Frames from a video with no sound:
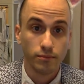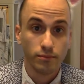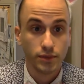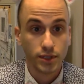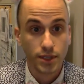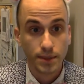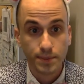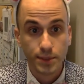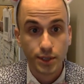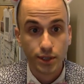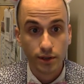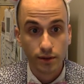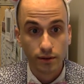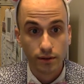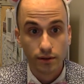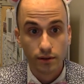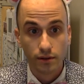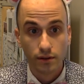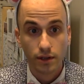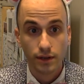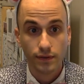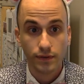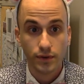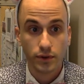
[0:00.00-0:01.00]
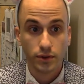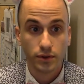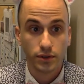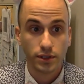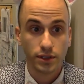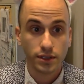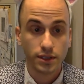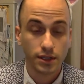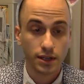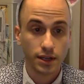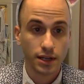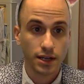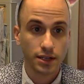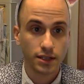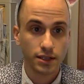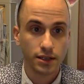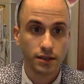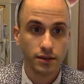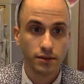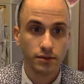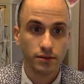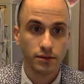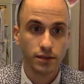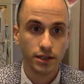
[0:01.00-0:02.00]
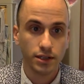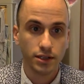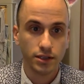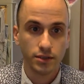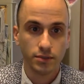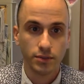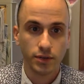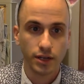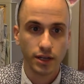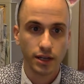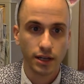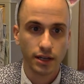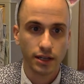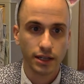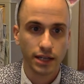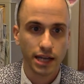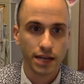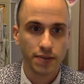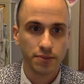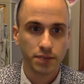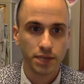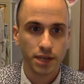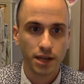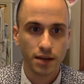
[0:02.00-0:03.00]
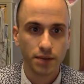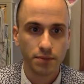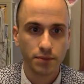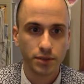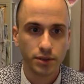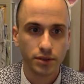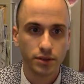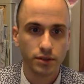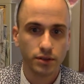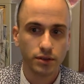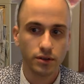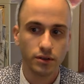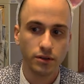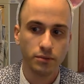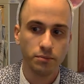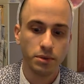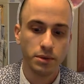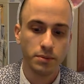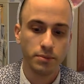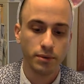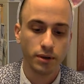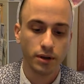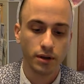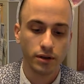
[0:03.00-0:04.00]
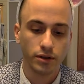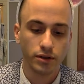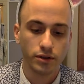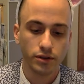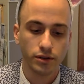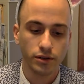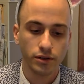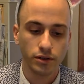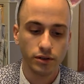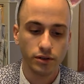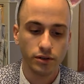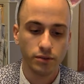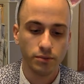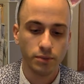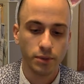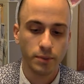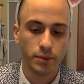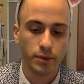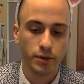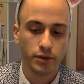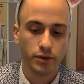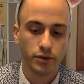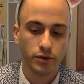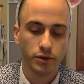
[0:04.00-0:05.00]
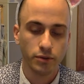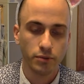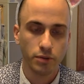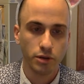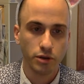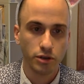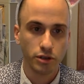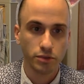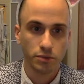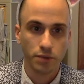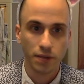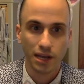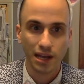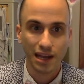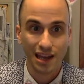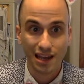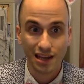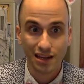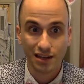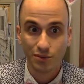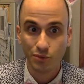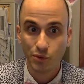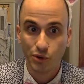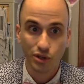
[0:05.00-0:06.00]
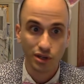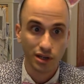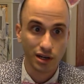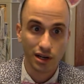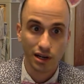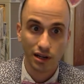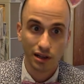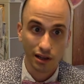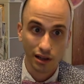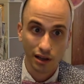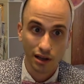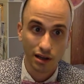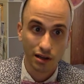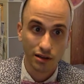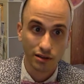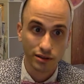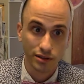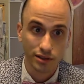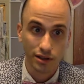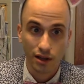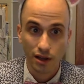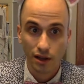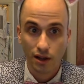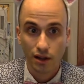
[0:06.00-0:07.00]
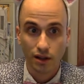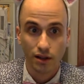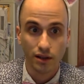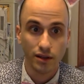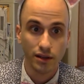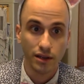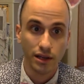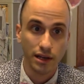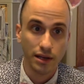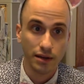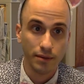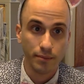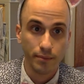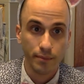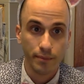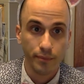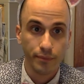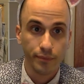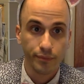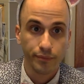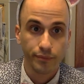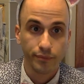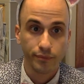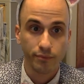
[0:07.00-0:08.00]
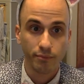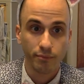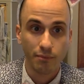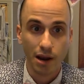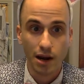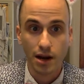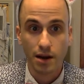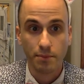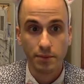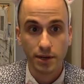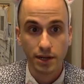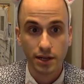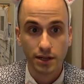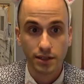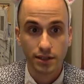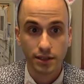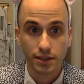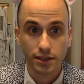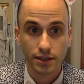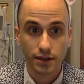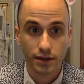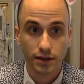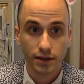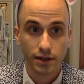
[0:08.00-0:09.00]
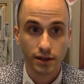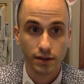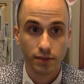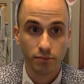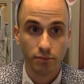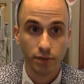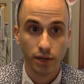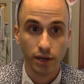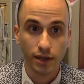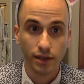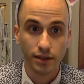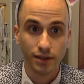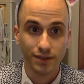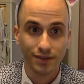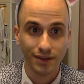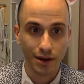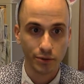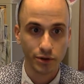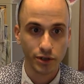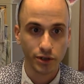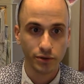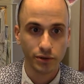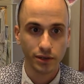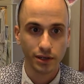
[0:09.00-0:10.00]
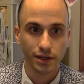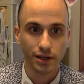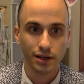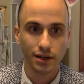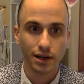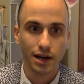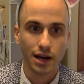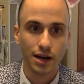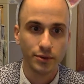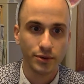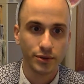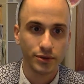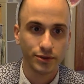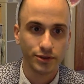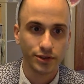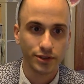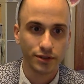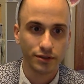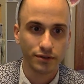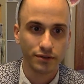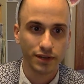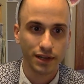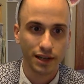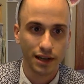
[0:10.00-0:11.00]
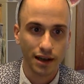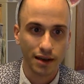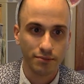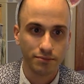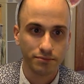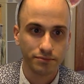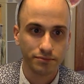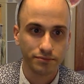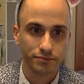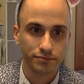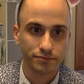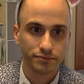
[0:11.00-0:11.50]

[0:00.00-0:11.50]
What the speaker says: It's up to you. If yours is a class that tends to bring a lot of laptops, or people are doing posters by hand more than anything else, then might not be necessary. But if I were doing it, I would reserve a lab.